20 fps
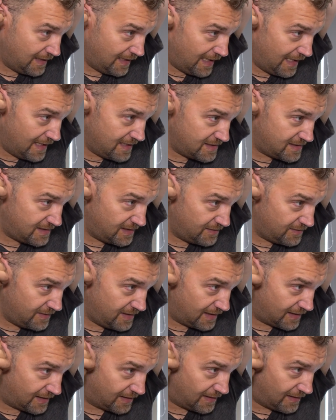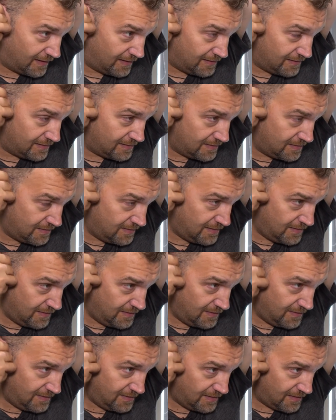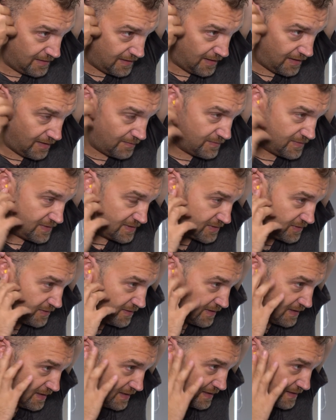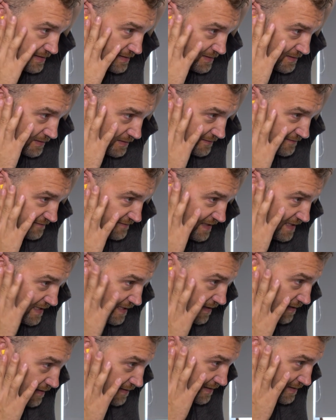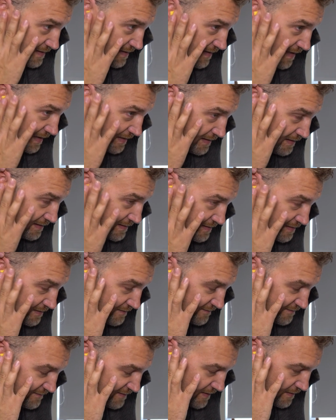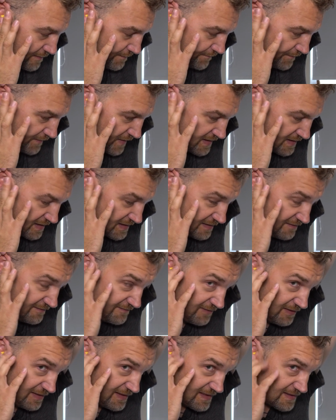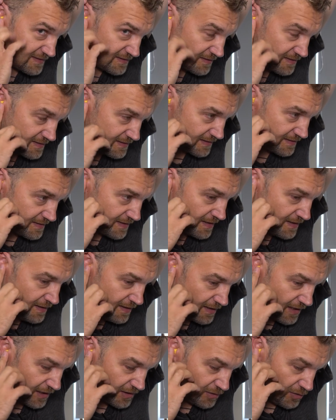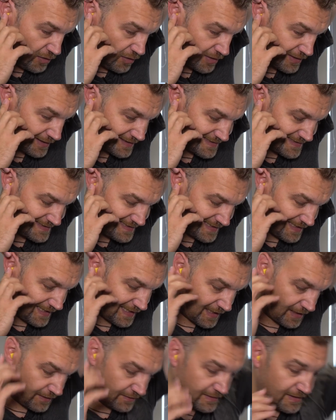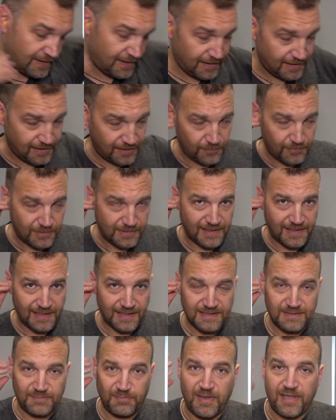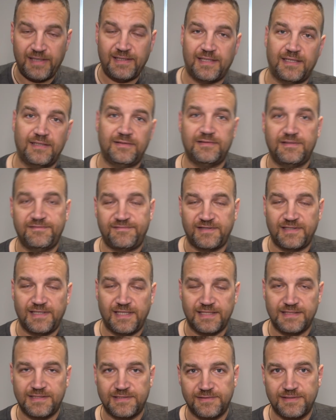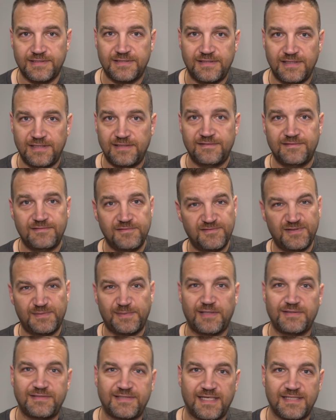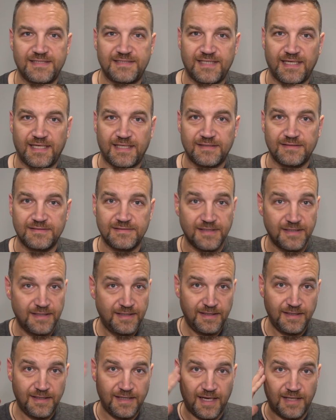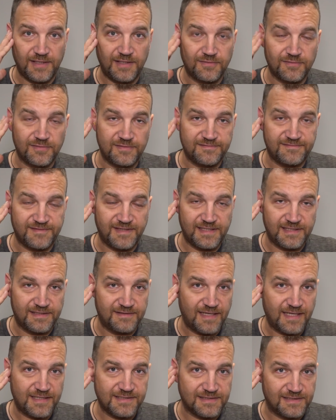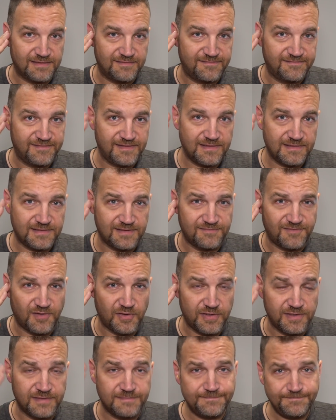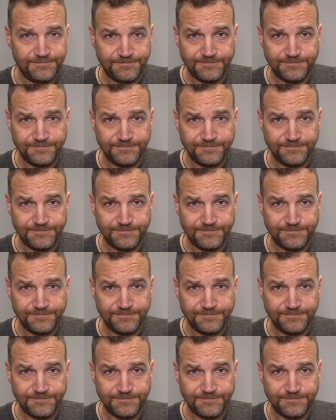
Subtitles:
into your ear canal so that it's sort of here. You see that little sort of, it's actually fully inserted and no longer sticking out. It will then expand out if you let it do its thing over about 10 seconds, and you will find it actually fills the void